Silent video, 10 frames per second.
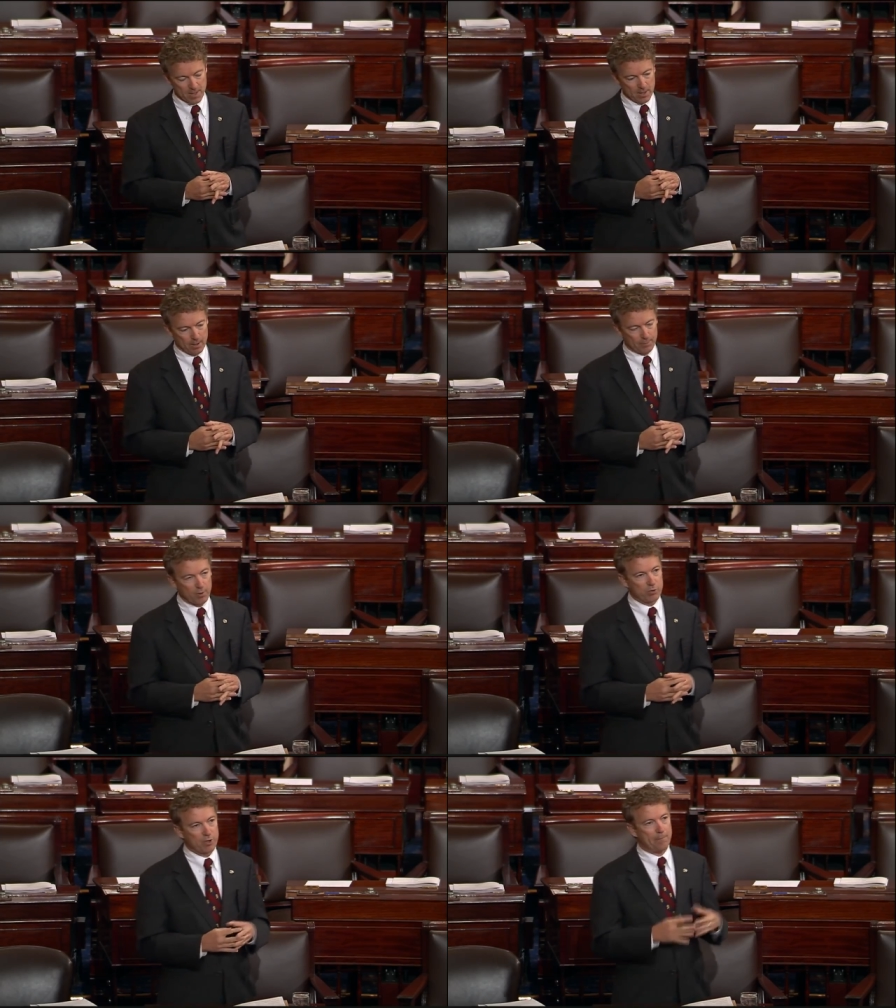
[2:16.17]
But it
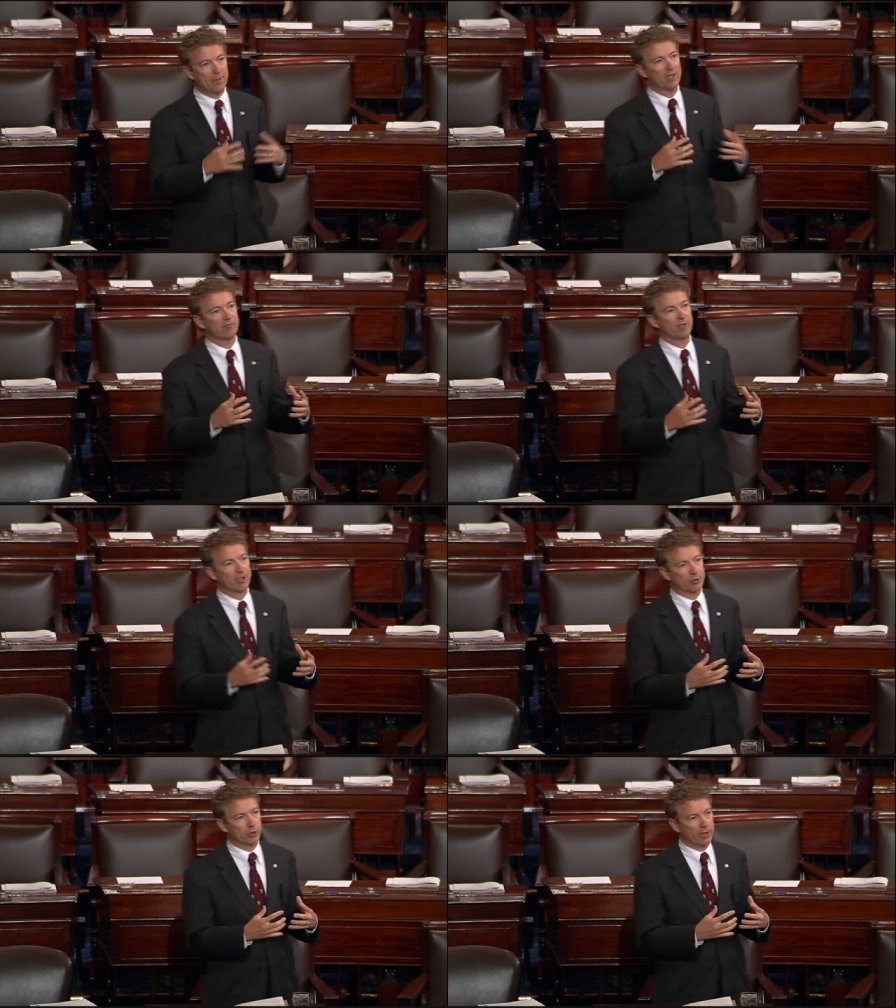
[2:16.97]
was a big
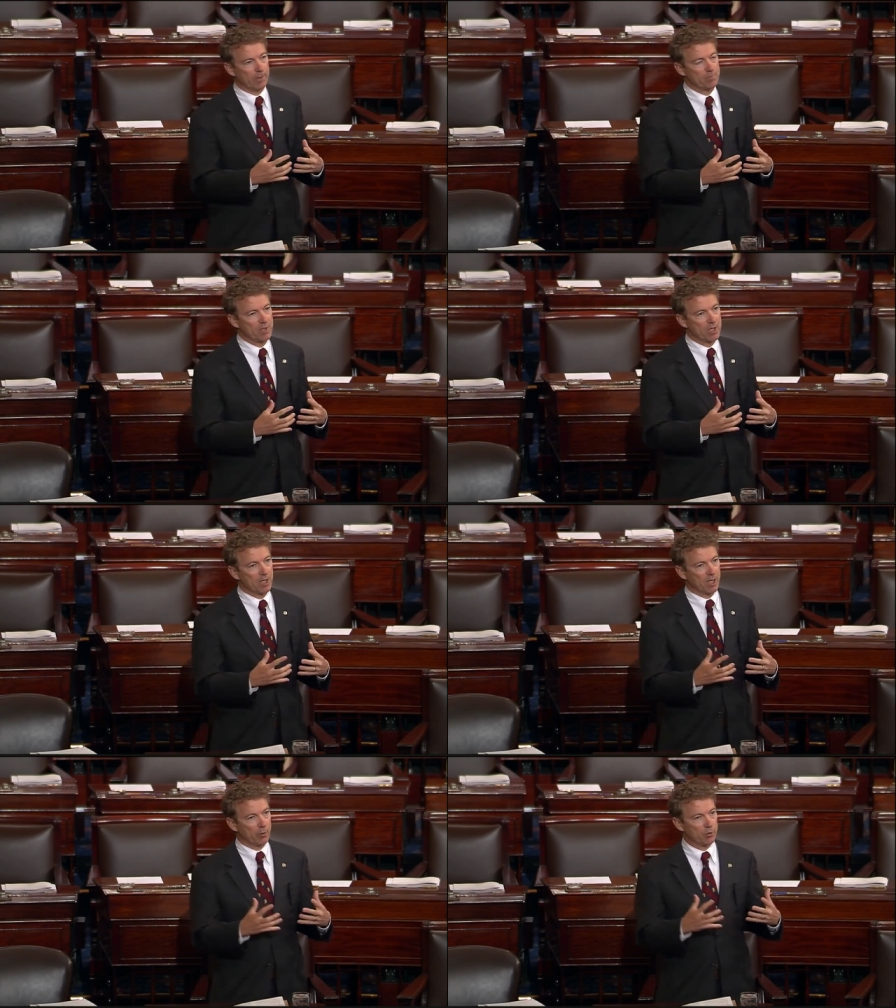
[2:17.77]
victory.
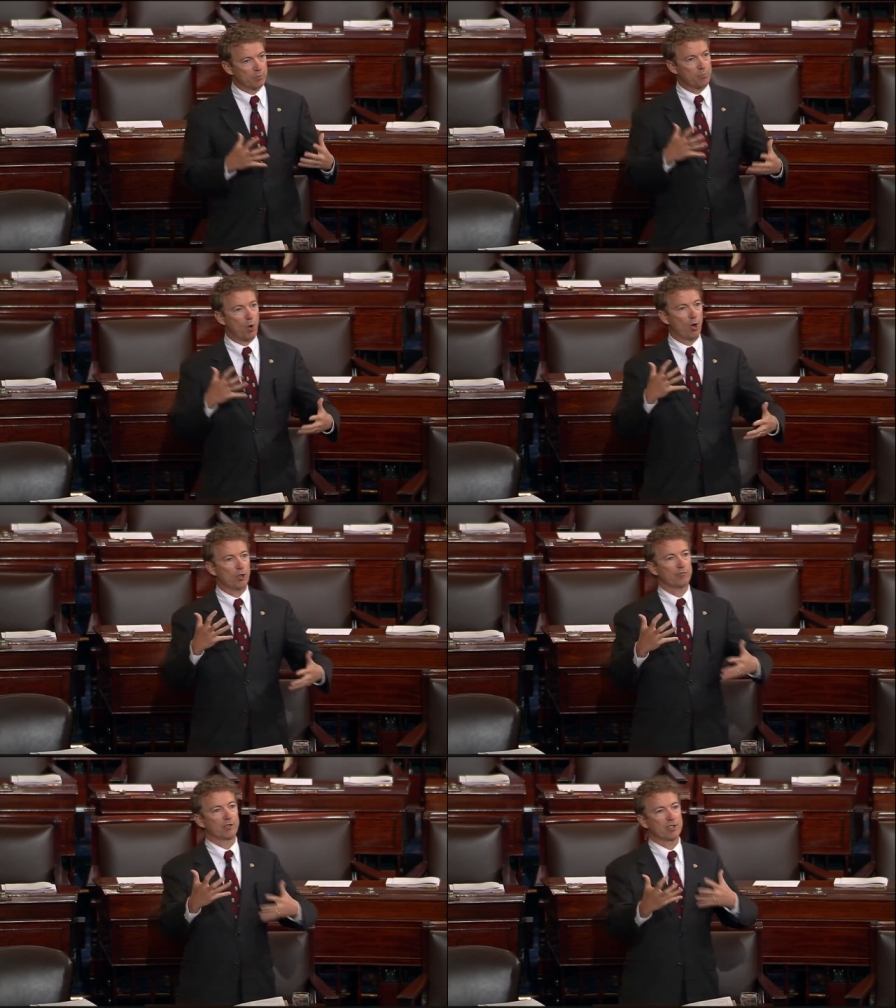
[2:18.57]
It was
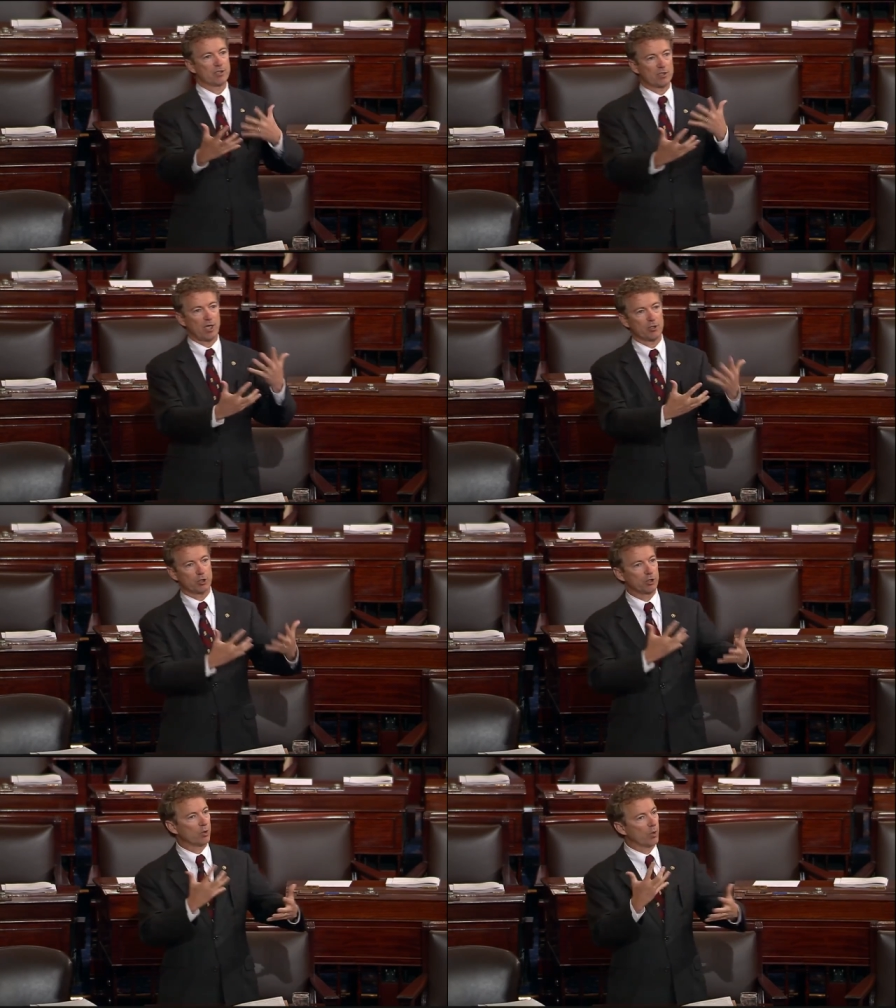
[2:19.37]
part of the
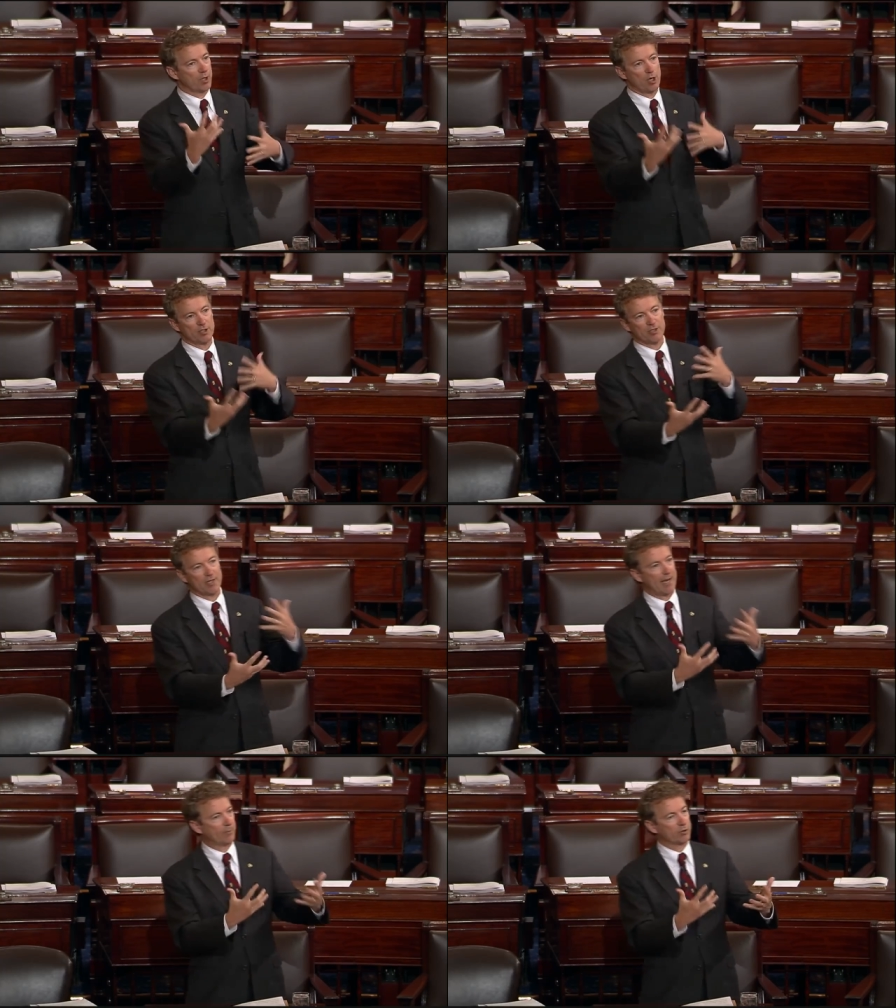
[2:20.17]
discussion going on
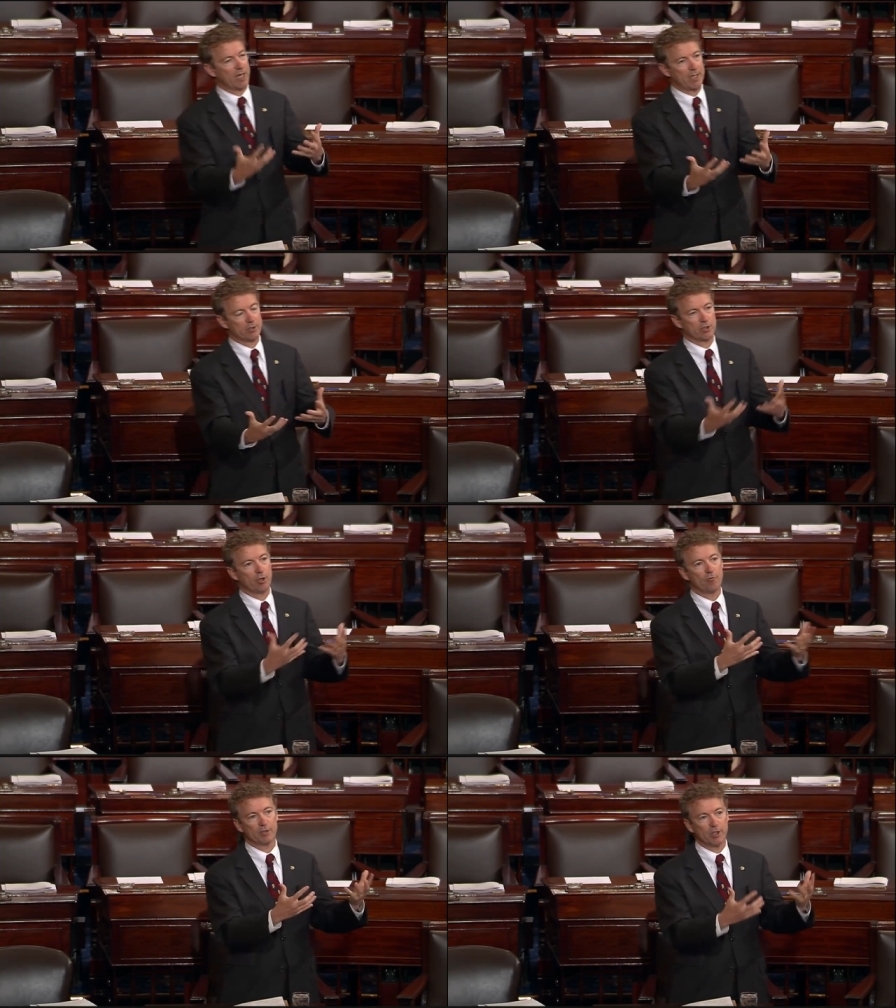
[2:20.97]
simultaneously
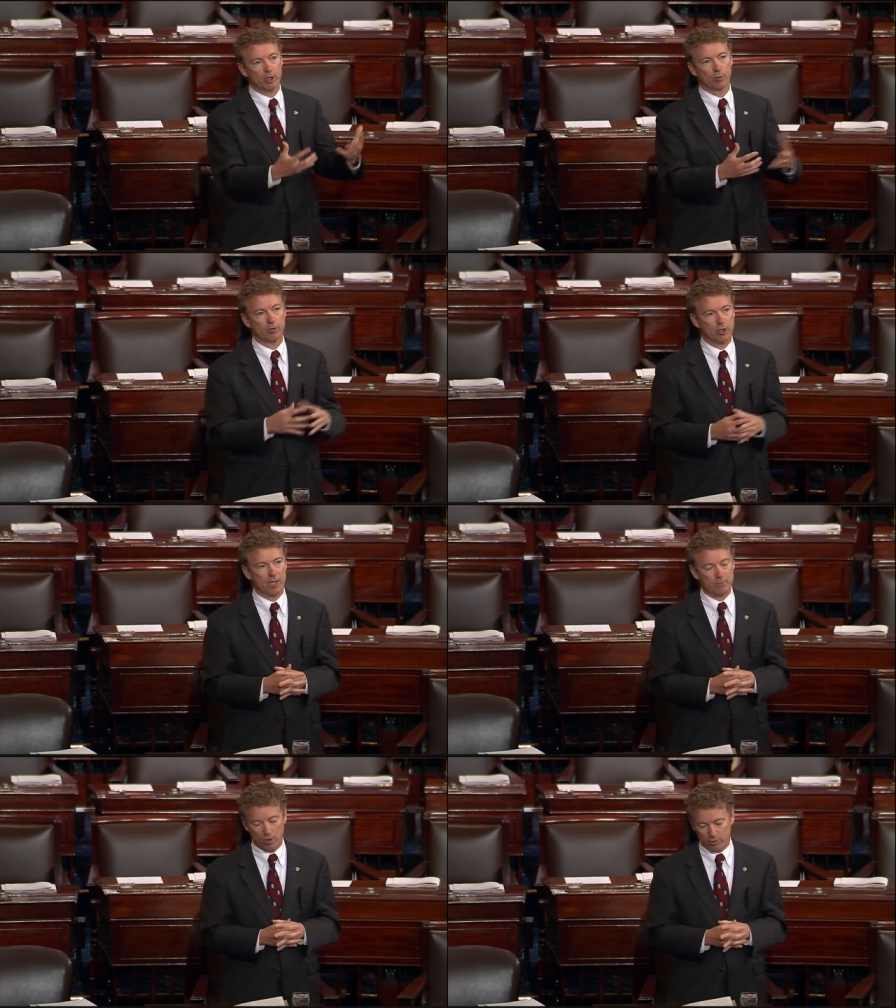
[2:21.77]
over here with
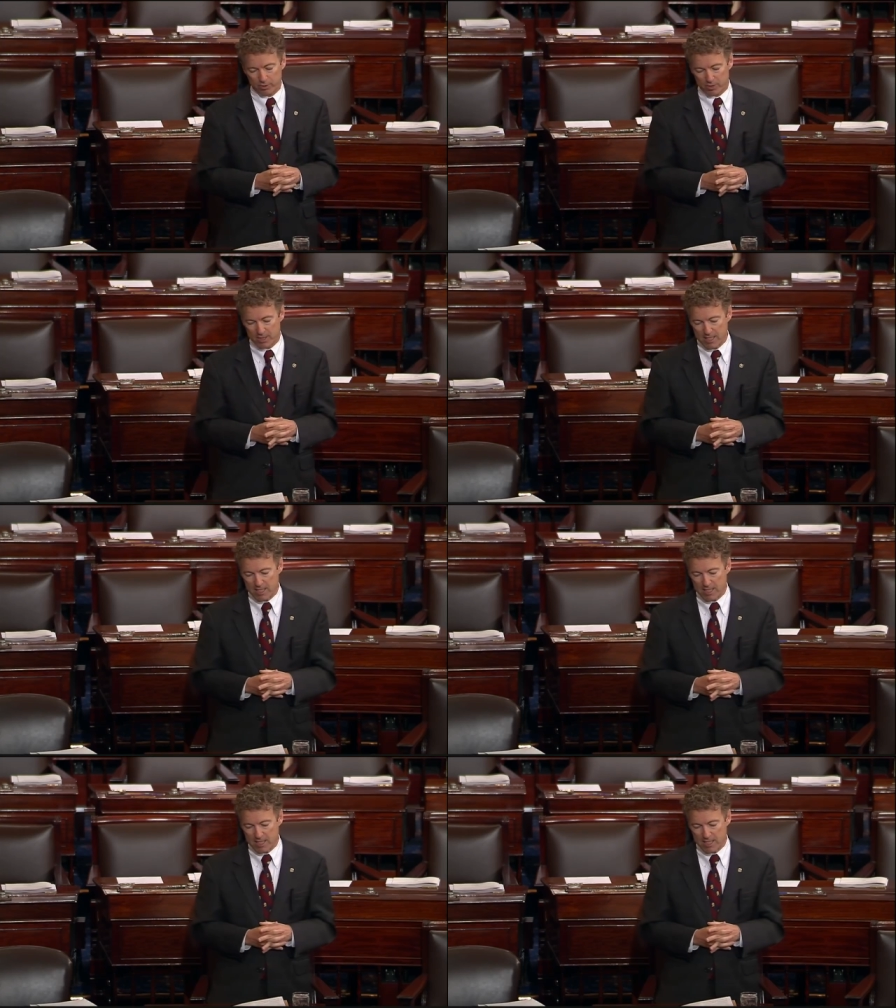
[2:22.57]
James Otis.